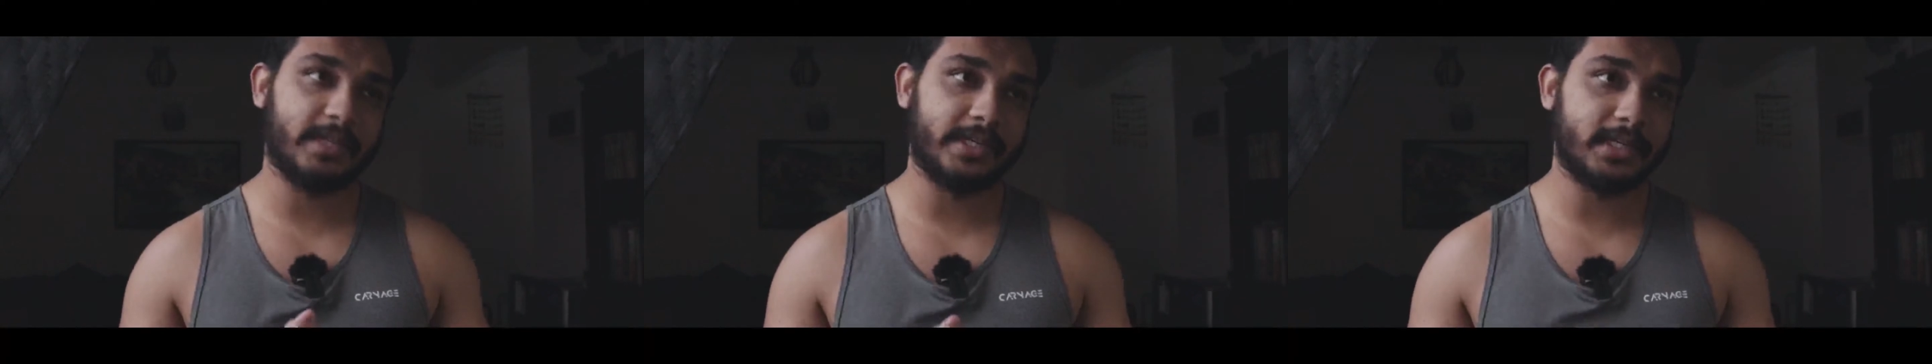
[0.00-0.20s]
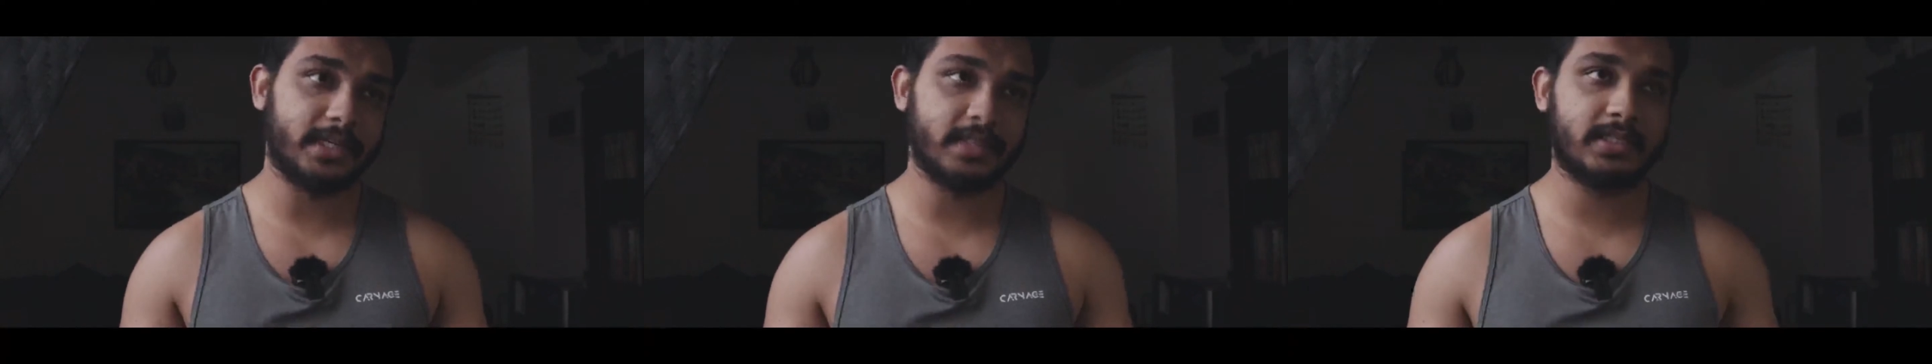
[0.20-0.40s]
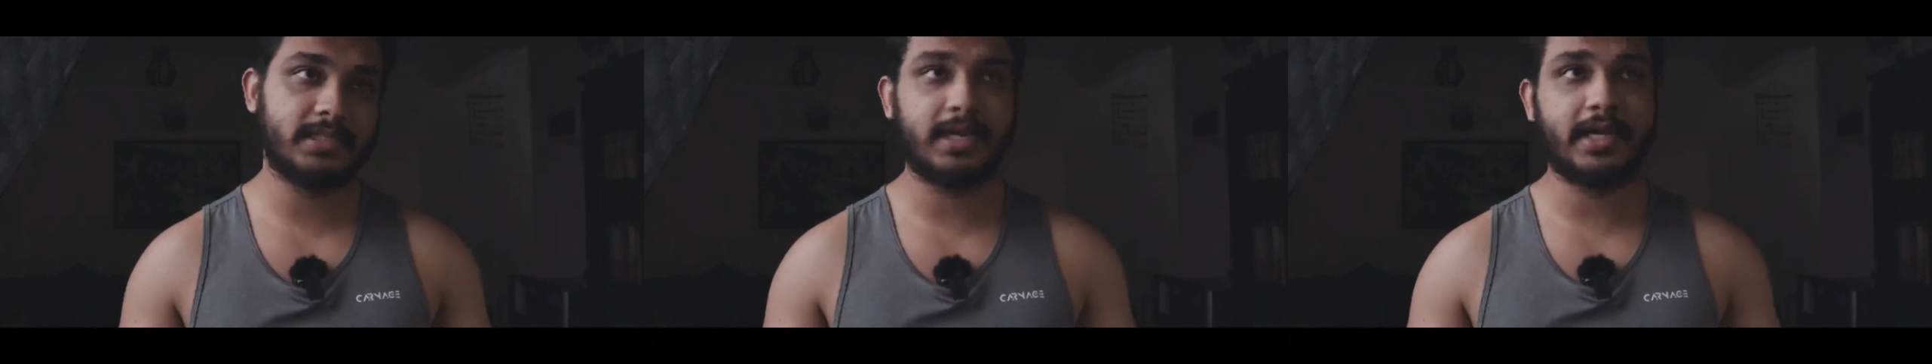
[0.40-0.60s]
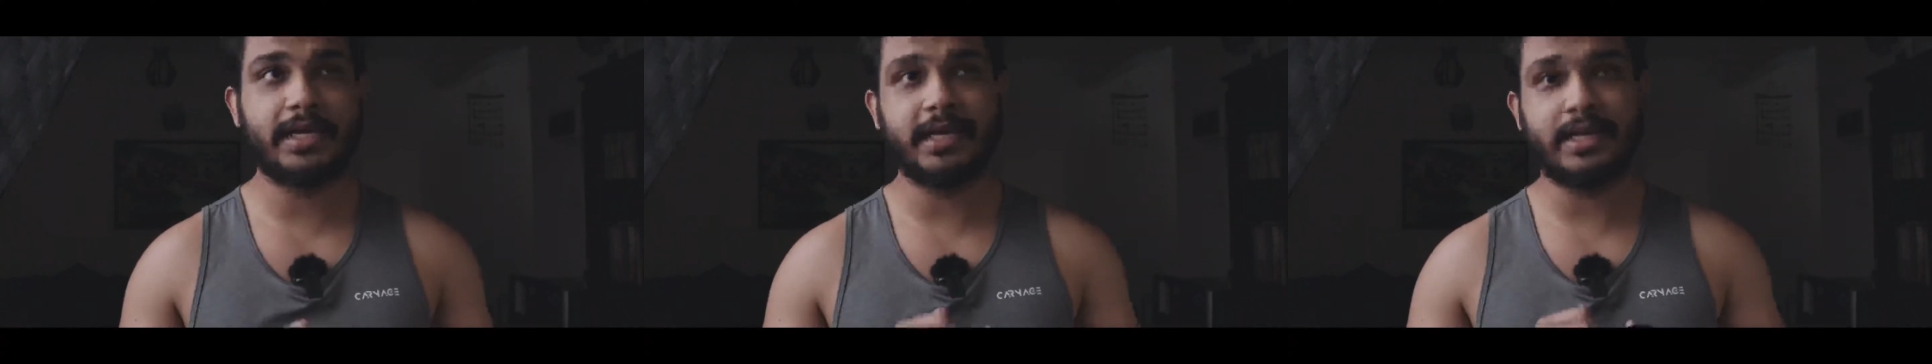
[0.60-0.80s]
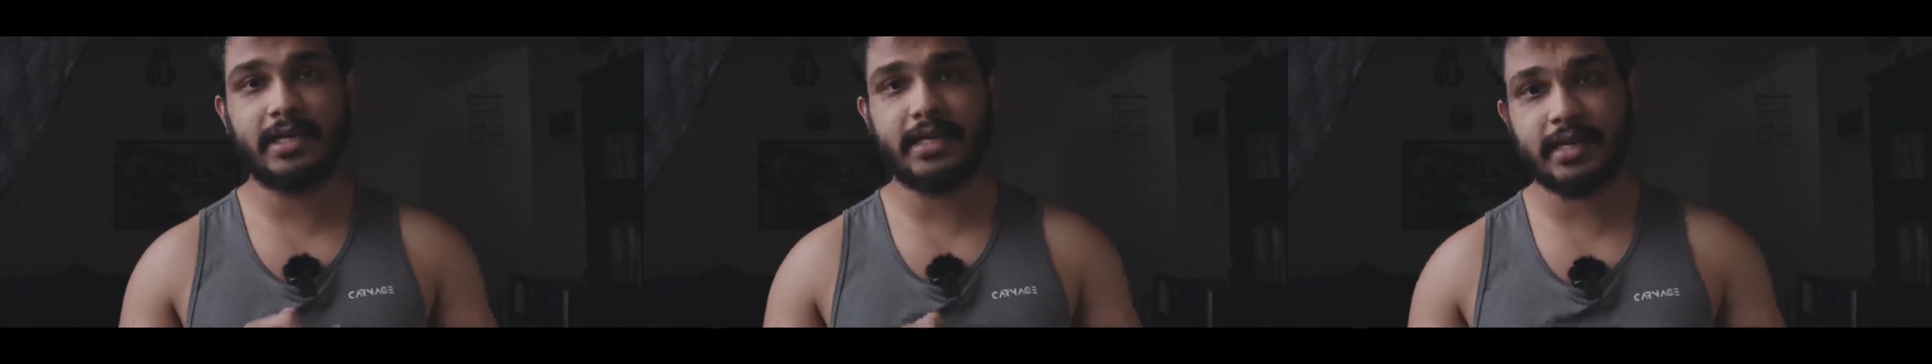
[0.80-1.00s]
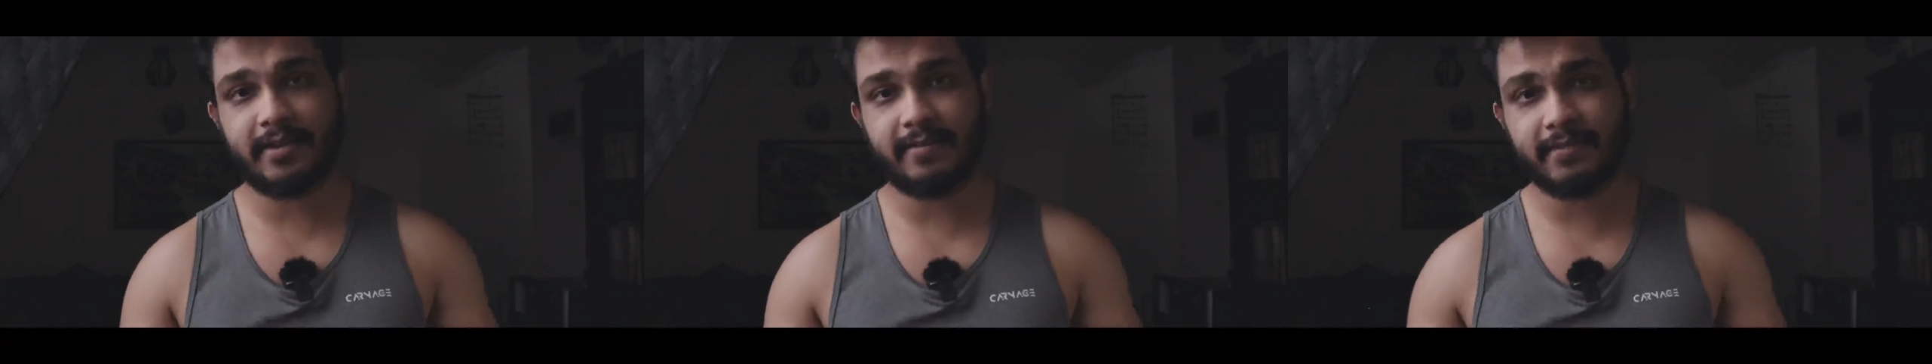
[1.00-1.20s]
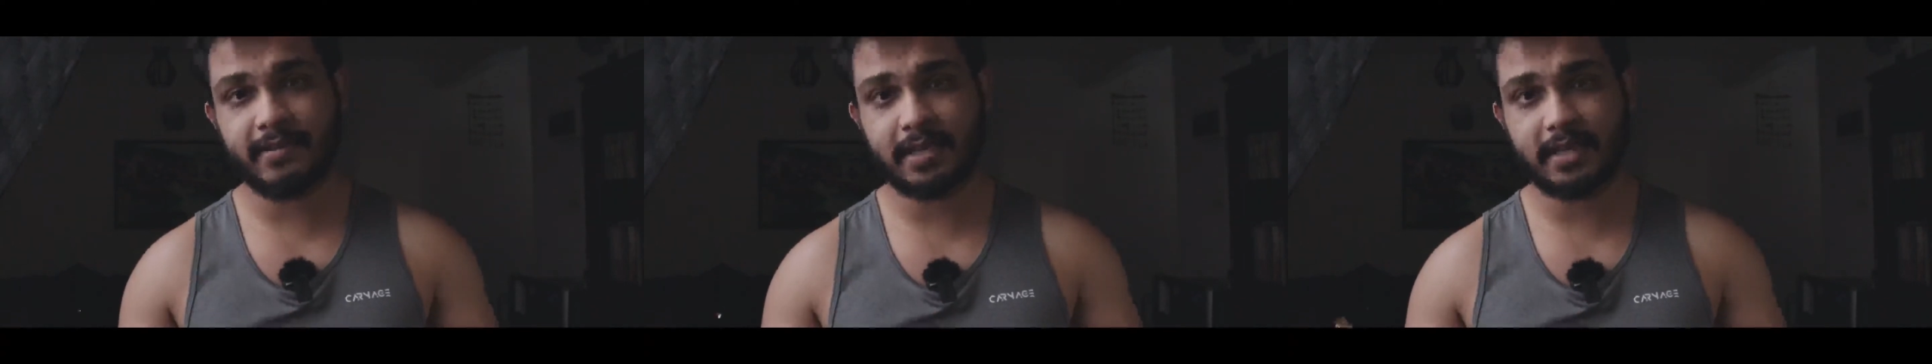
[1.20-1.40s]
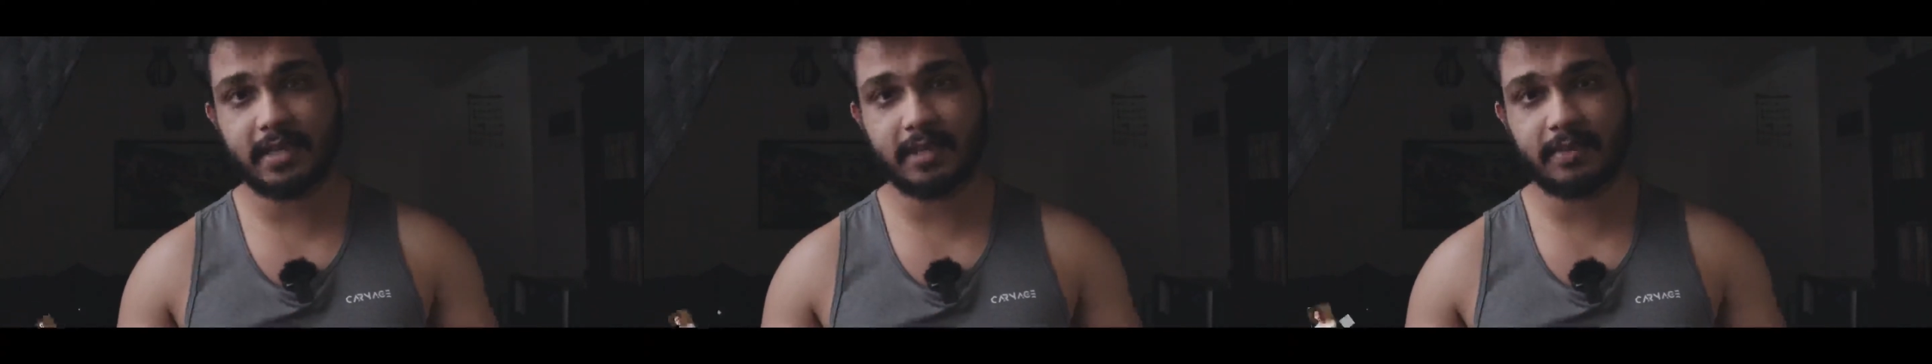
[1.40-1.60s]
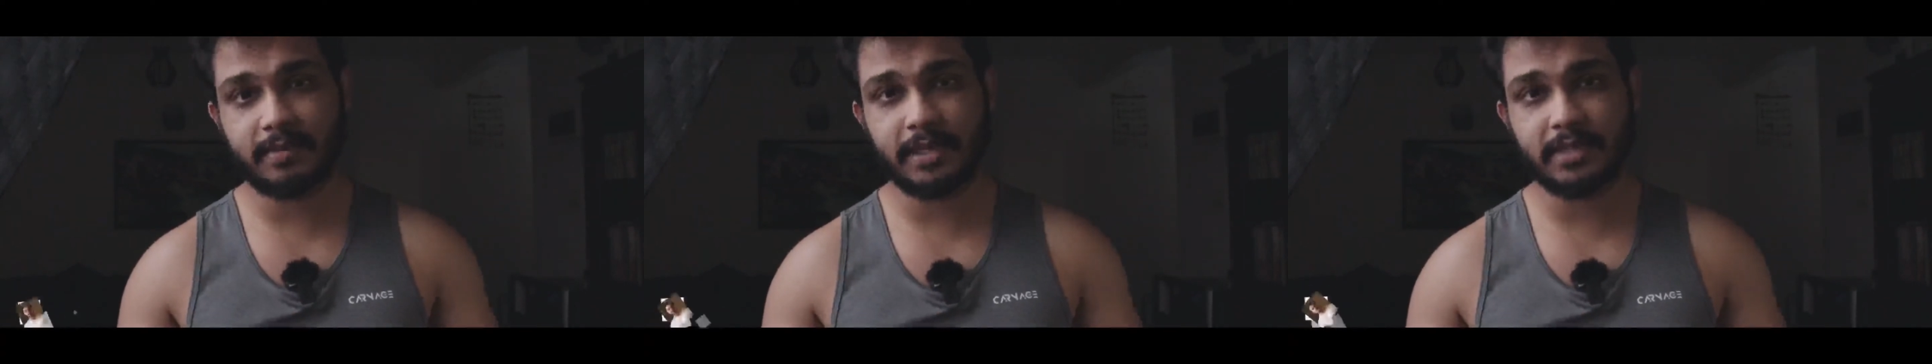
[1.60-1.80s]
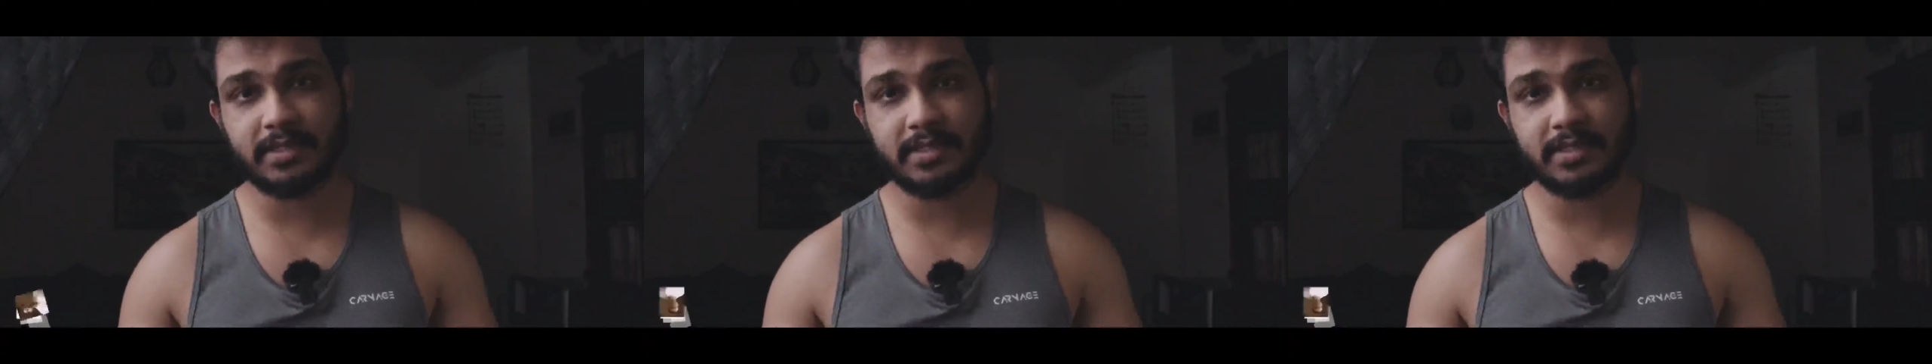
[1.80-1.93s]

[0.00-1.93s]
Still, I didn't have a correct